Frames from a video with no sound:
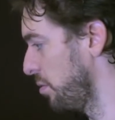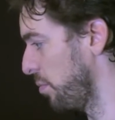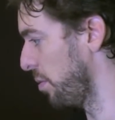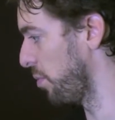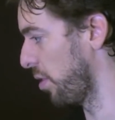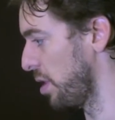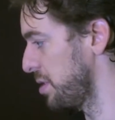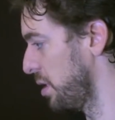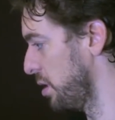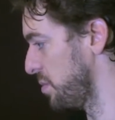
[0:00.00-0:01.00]
We've been
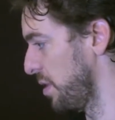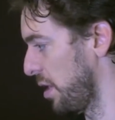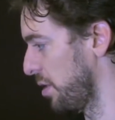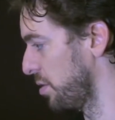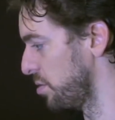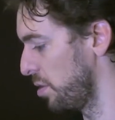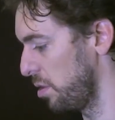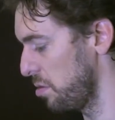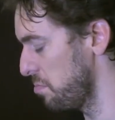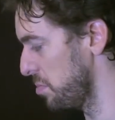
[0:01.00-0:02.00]
progressing. It's been under
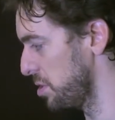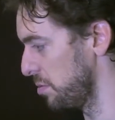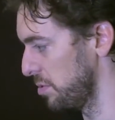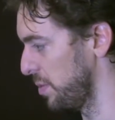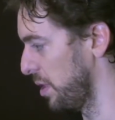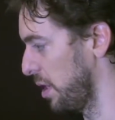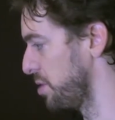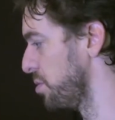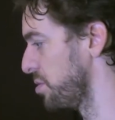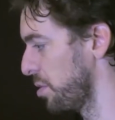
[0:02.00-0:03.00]
control. It's been not
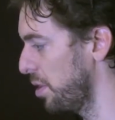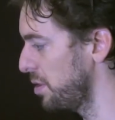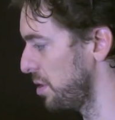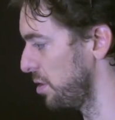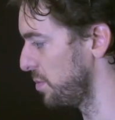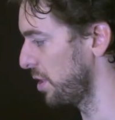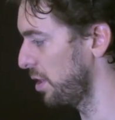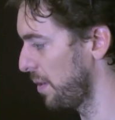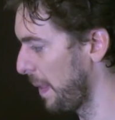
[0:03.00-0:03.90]
too sore, so it's been good.